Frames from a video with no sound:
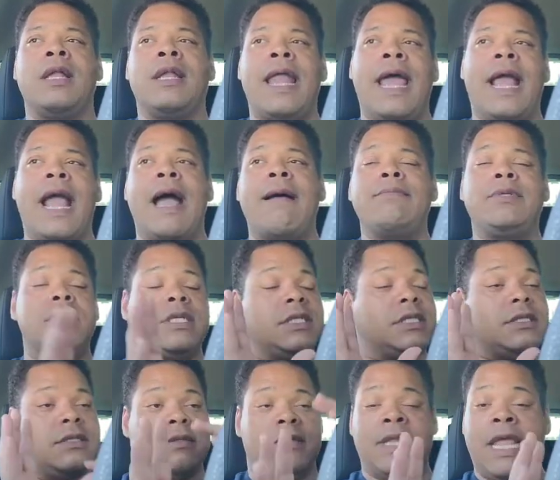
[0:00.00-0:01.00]
Like, I'm
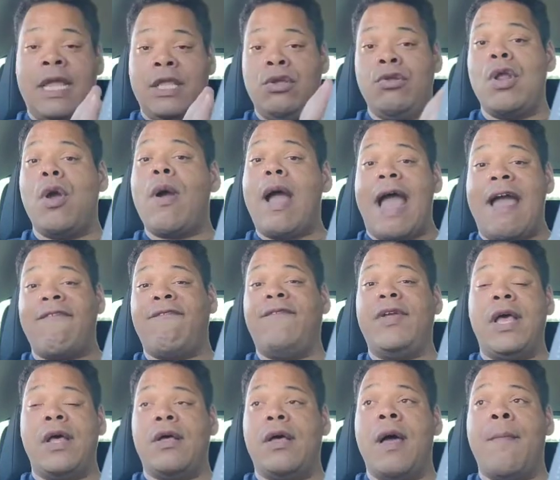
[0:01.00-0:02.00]
just letting you know how I
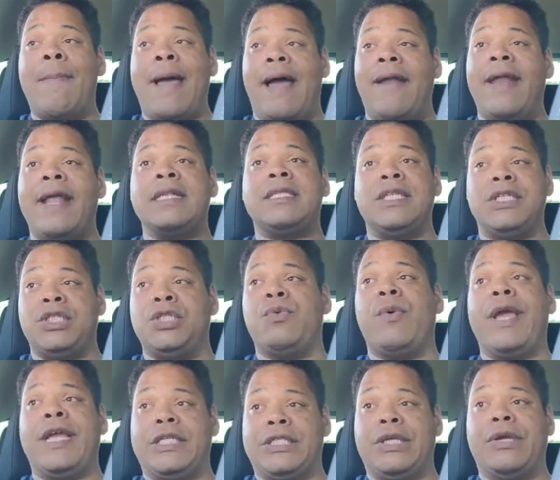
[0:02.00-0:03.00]
felt about that
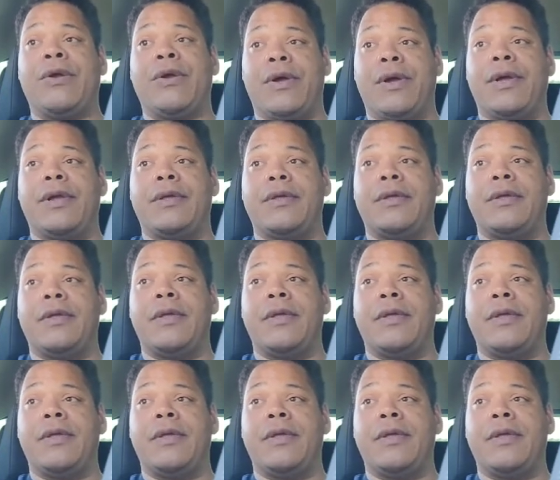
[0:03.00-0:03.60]
situation, girl.